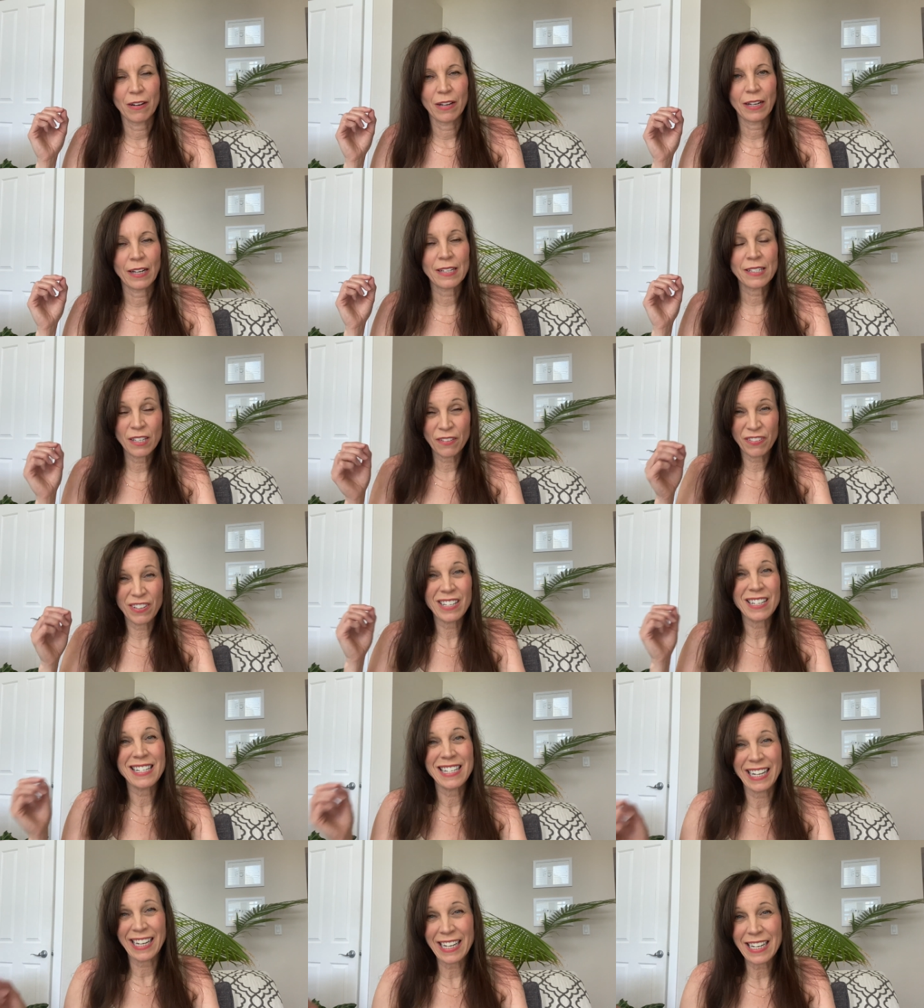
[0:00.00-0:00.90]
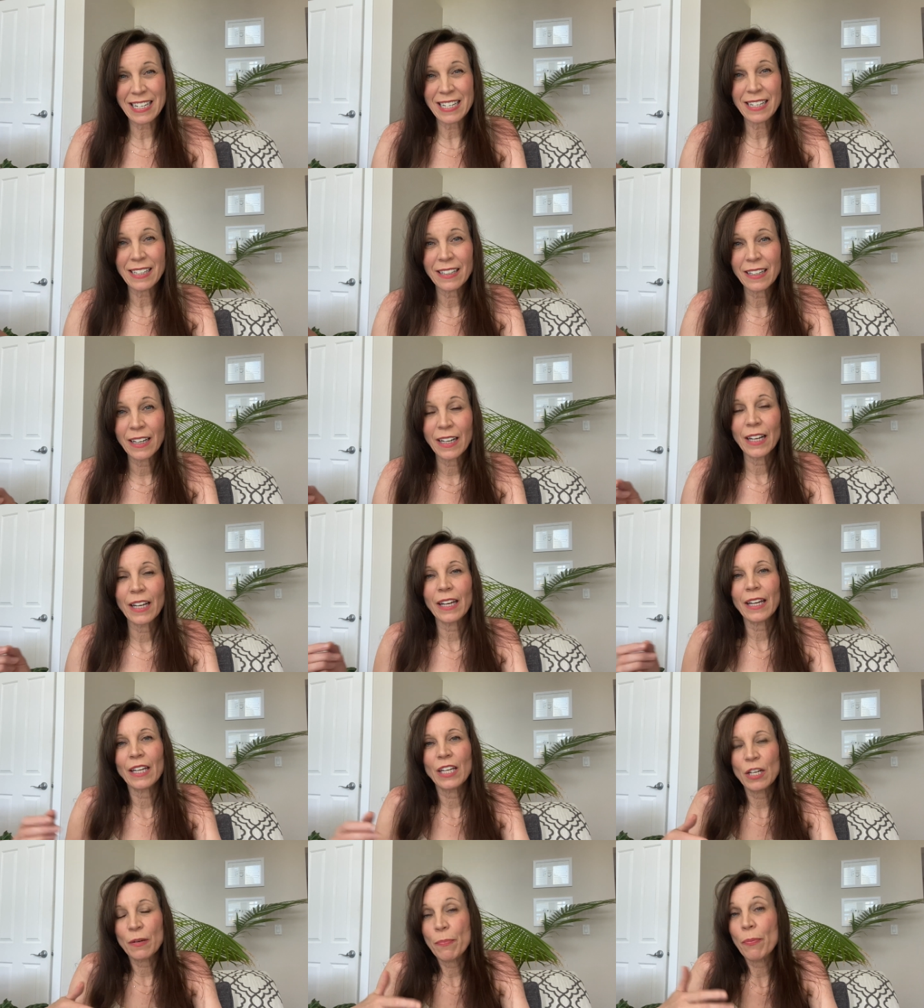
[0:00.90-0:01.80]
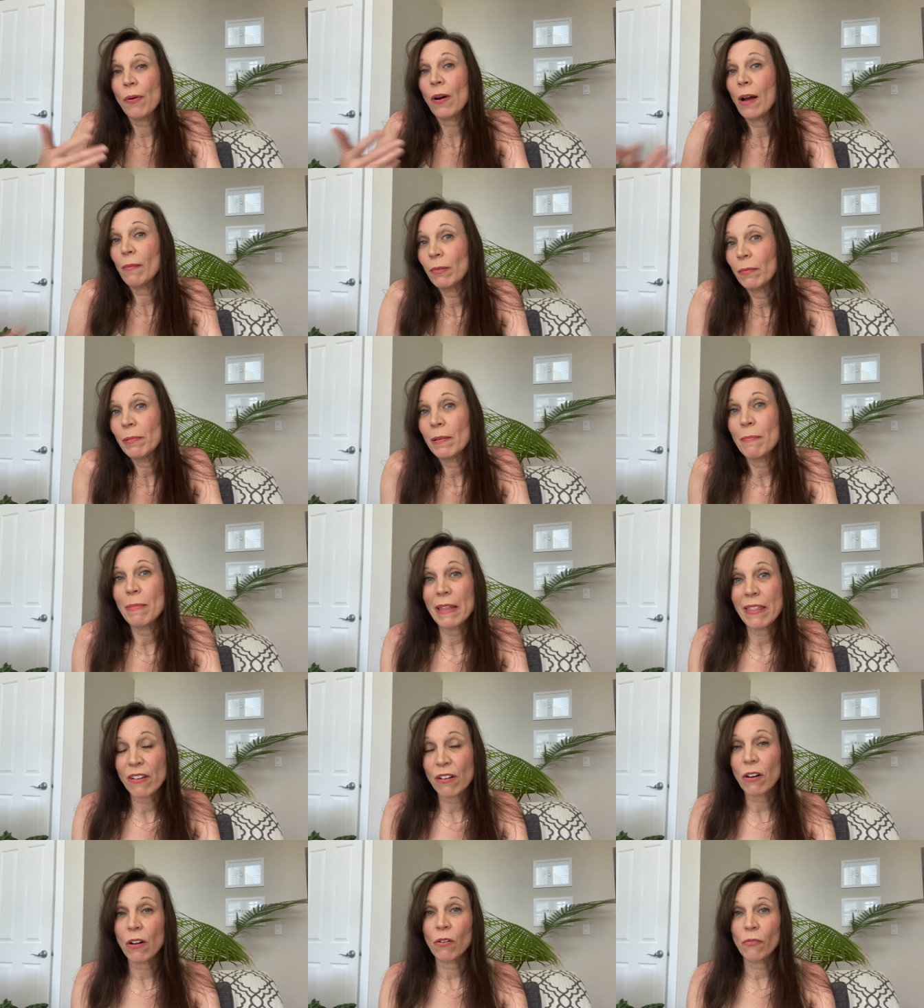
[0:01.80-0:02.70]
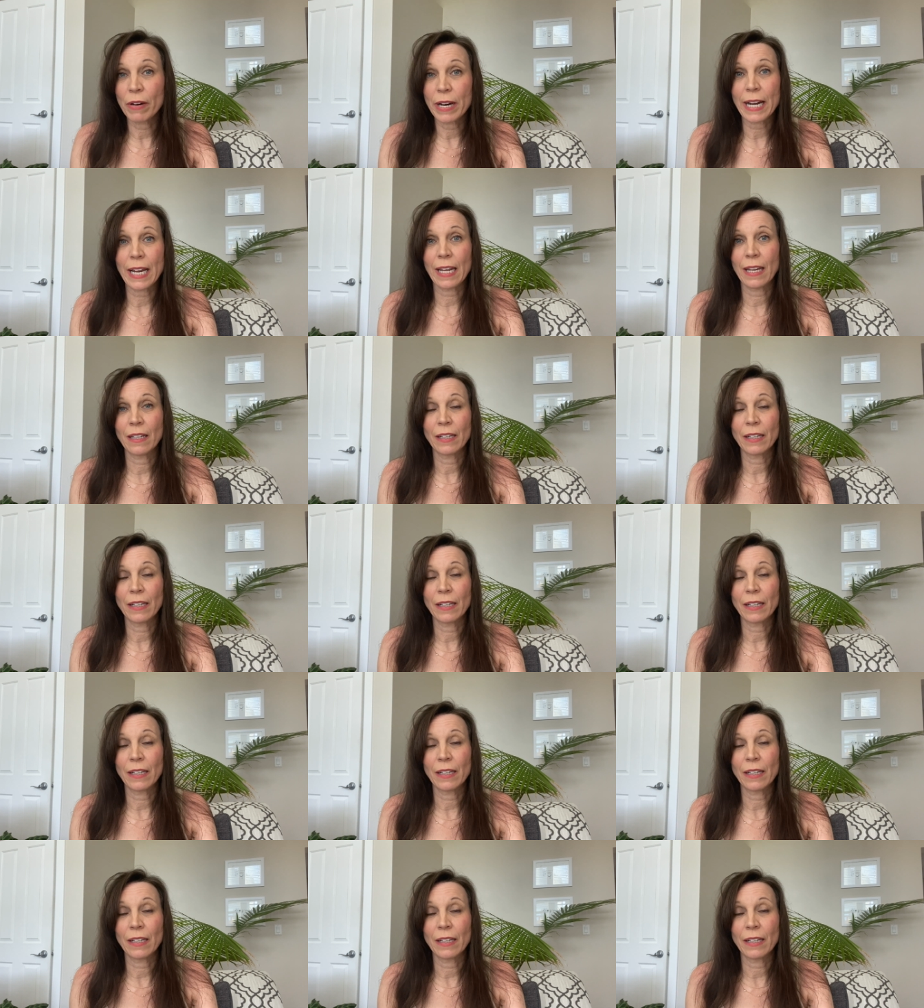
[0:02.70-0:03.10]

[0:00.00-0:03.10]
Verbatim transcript: Because if you did, you'd probably be there already.